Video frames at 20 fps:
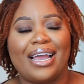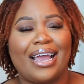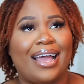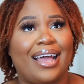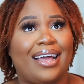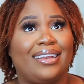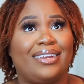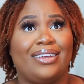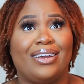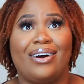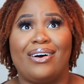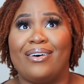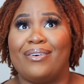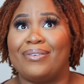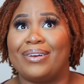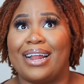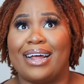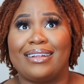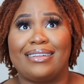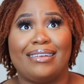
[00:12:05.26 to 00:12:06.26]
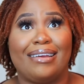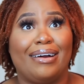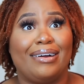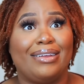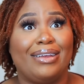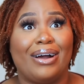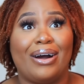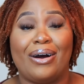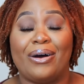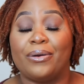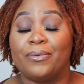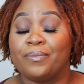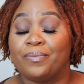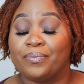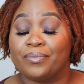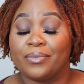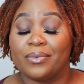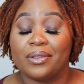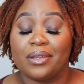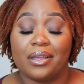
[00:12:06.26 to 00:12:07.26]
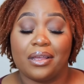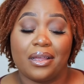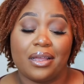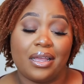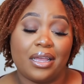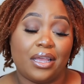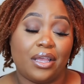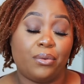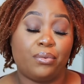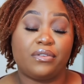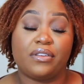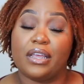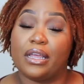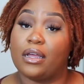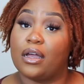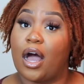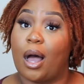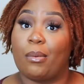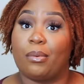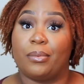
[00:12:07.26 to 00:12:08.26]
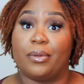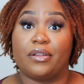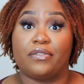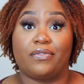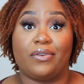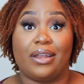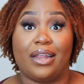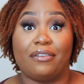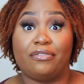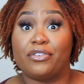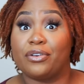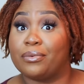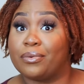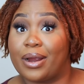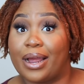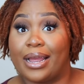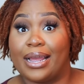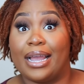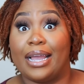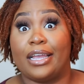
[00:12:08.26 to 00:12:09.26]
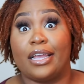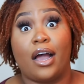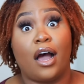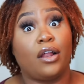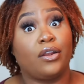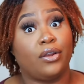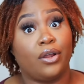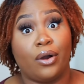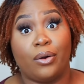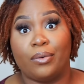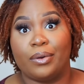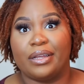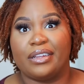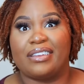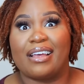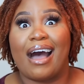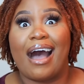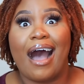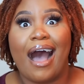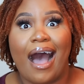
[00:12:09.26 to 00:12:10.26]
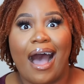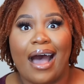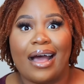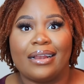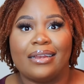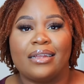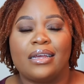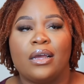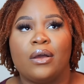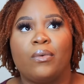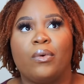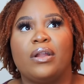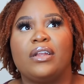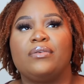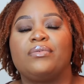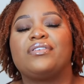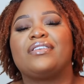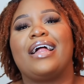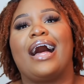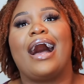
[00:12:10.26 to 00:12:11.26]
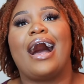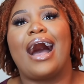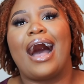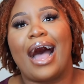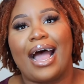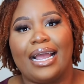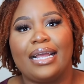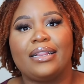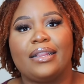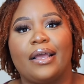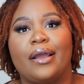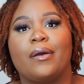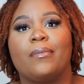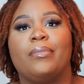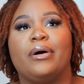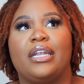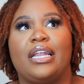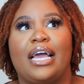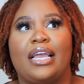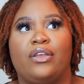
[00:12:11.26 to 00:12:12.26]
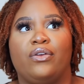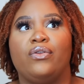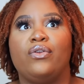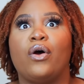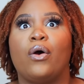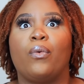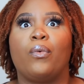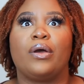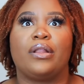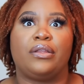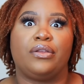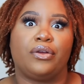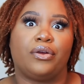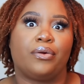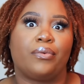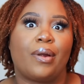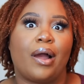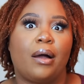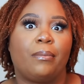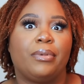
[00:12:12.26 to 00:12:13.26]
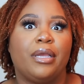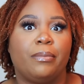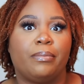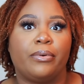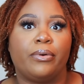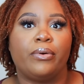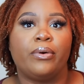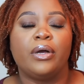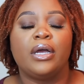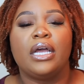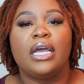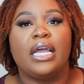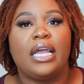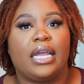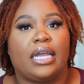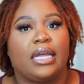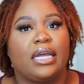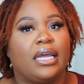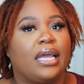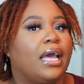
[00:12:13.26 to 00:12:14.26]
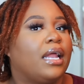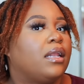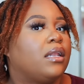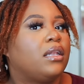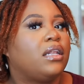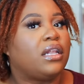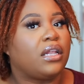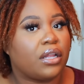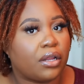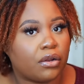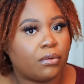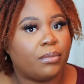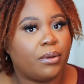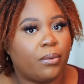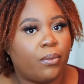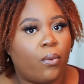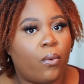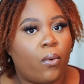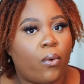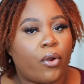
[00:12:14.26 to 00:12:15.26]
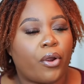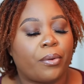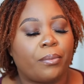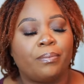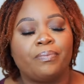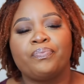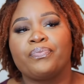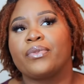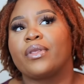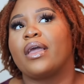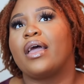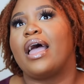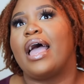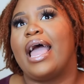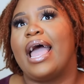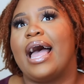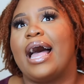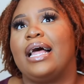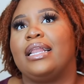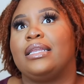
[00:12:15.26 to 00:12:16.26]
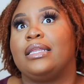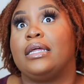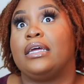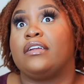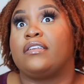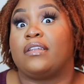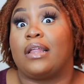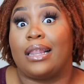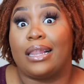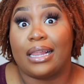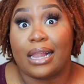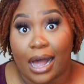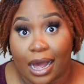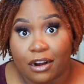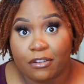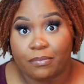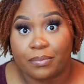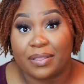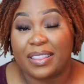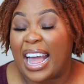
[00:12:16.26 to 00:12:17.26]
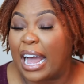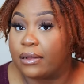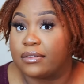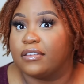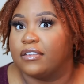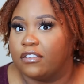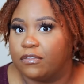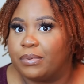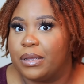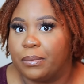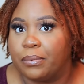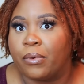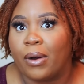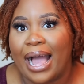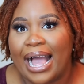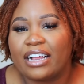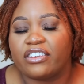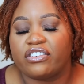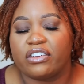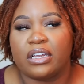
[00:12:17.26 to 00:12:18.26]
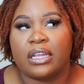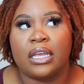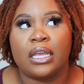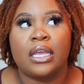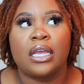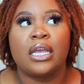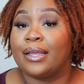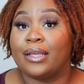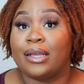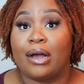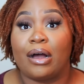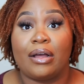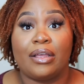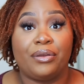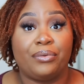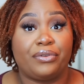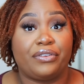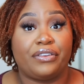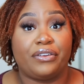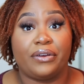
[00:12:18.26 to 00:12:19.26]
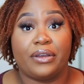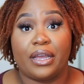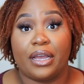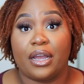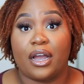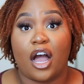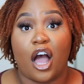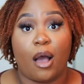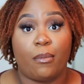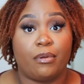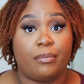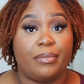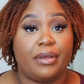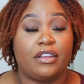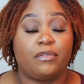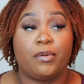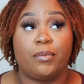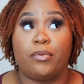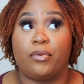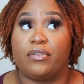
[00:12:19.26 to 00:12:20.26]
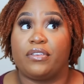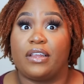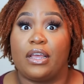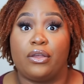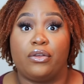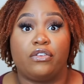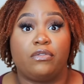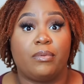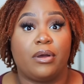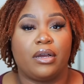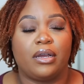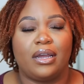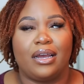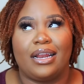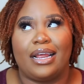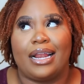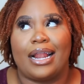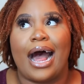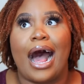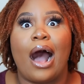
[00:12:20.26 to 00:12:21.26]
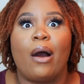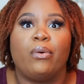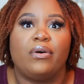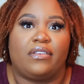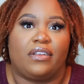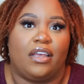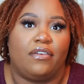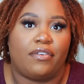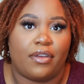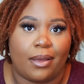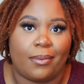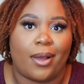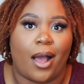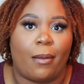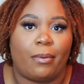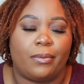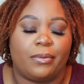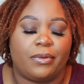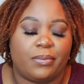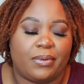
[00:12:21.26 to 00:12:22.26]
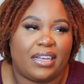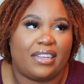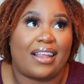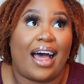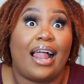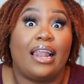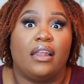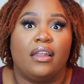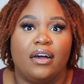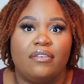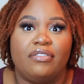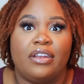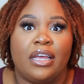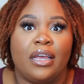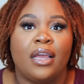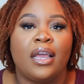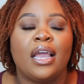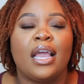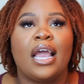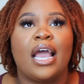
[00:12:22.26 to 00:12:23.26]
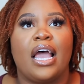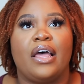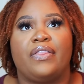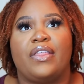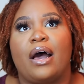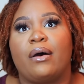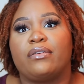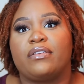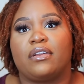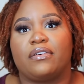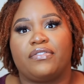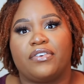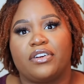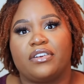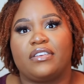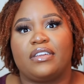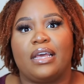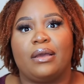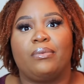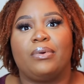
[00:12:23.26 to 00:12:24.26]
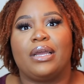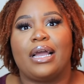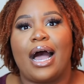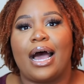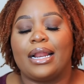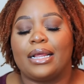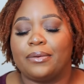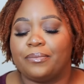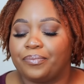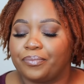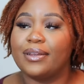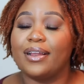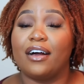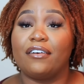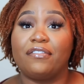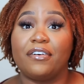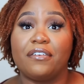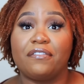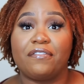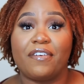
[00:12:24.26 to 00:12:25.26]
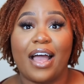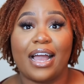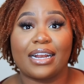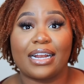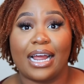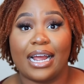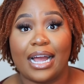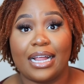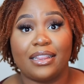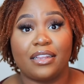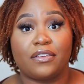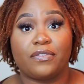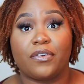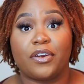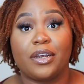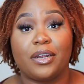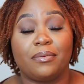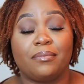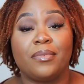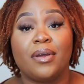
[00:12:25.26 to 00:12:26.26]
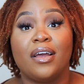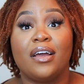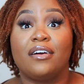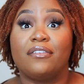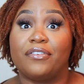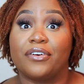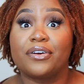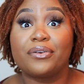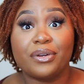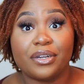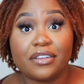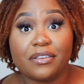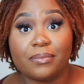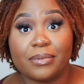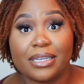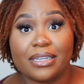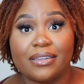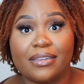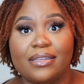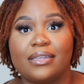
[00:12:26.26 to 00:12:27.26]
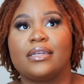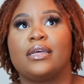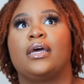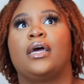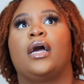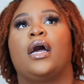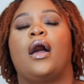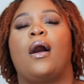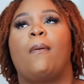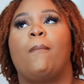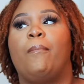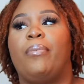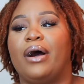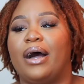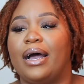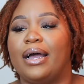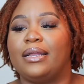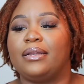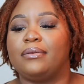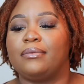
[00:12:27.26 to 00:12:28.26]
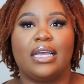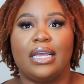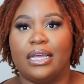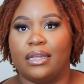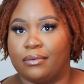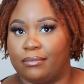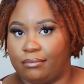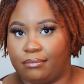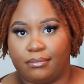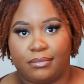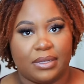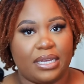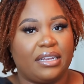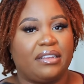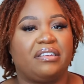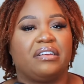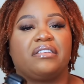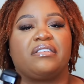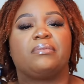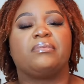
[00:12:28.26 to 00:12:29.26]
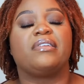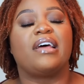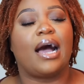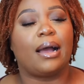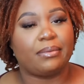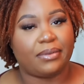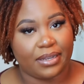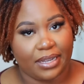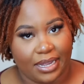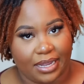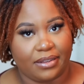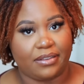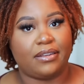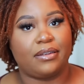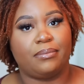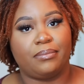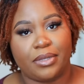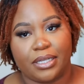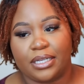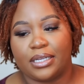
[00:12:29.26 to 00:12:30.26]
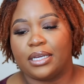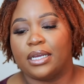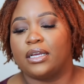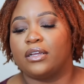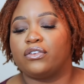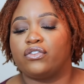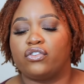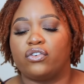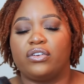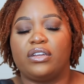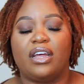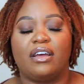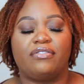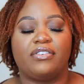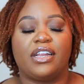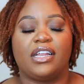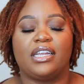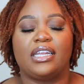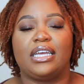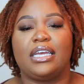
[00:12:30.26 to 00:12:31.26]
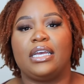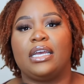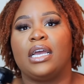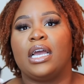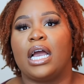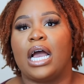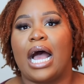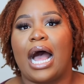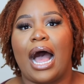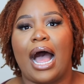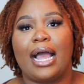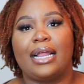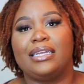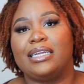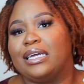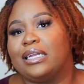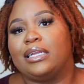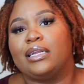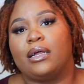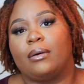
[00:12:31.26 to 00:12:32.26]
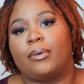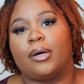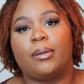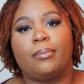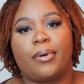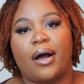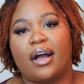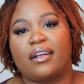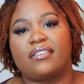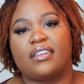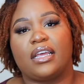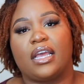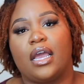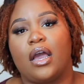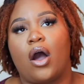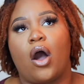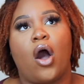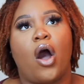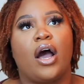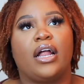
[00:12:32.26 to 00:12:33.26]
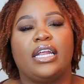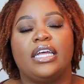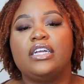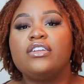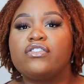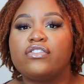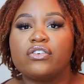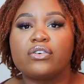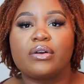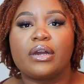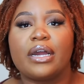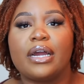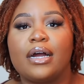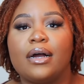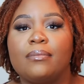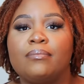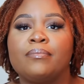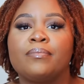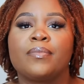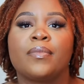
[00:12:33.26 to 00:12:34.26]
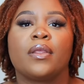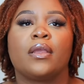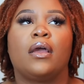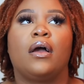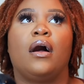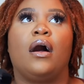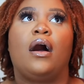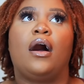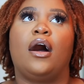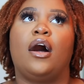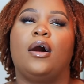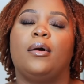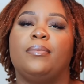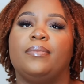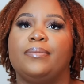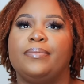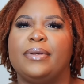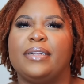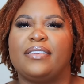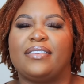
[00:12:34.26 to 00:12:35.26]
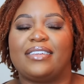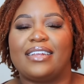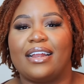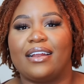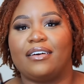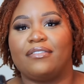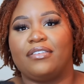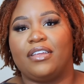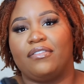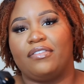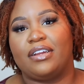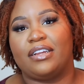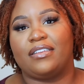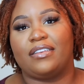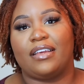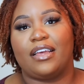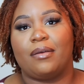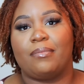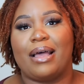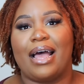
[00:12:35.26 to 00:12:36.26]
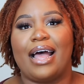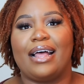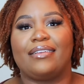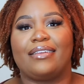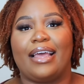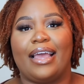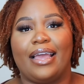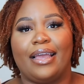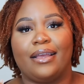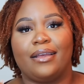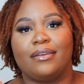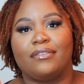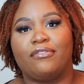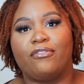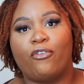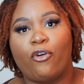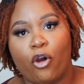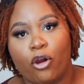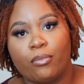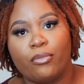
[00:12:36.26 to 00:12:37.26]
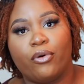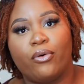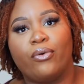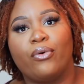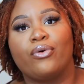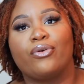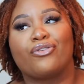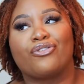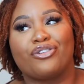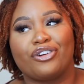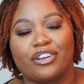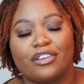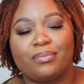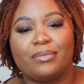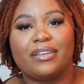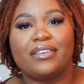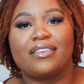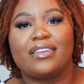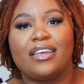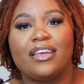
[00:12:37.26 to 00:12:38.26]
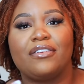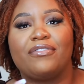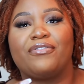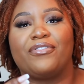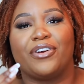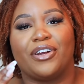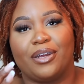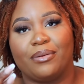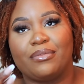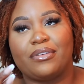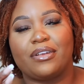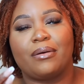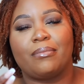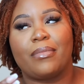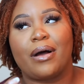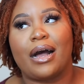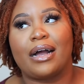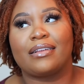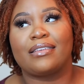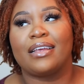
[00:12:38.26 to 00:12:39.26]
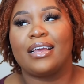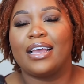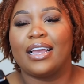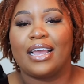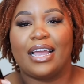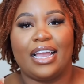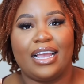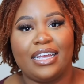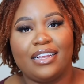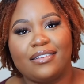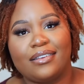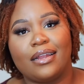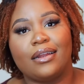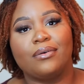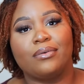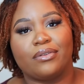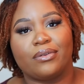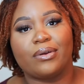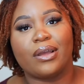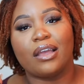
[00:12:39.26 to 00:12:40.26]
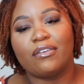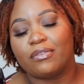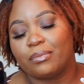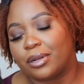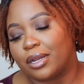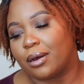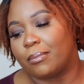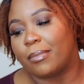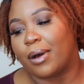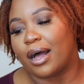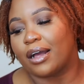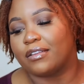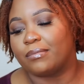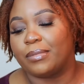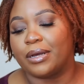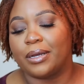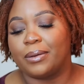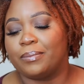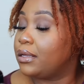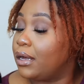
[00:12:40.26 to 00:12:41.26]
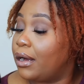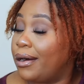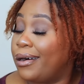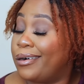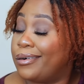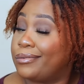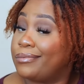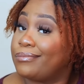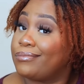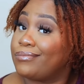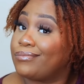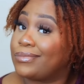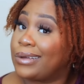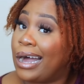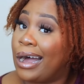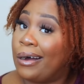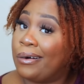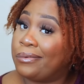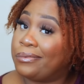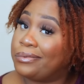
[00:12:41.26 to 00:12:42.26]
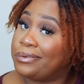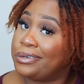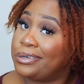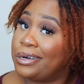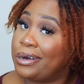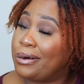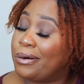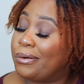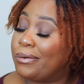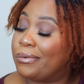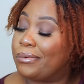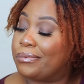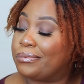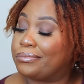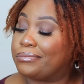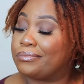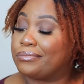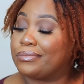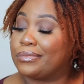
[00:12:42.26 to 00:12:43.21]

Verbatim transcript: And y'all, when I tell y'all, he was getting compliments from left to right, and y'all know it's hot. Well, it was not hot in there, but like, you know, when you're around people, it could get a little bit warm, and there's a lot of thousands of people actually. And y'all, he was still getting compliments. People were saying you smell good, and I was giving him compliments because I loved it. And that was the first day we got it. Now, fun fact, I got this for him for Christmas, but it, it took some time to get to me. So definitely, I ended up unboxing it on Instagram um, instead of giving it to him as a formal Christmas gift for him to unbox. And he said it was okay for me to unbox, but y'all, I don't know.